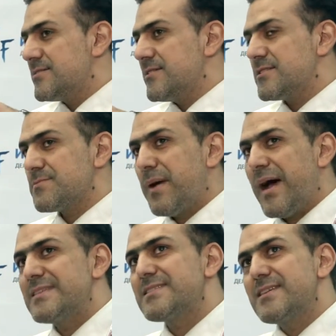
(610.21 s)
just
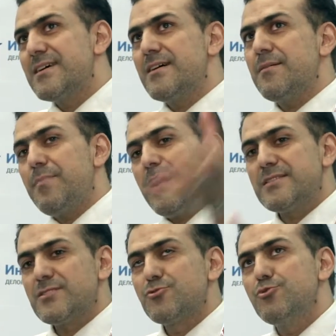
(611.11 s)
pass
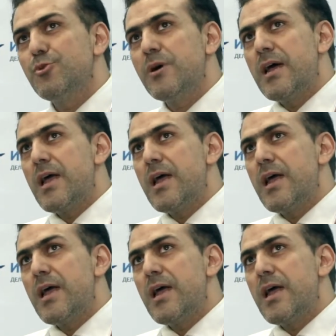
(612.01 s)
to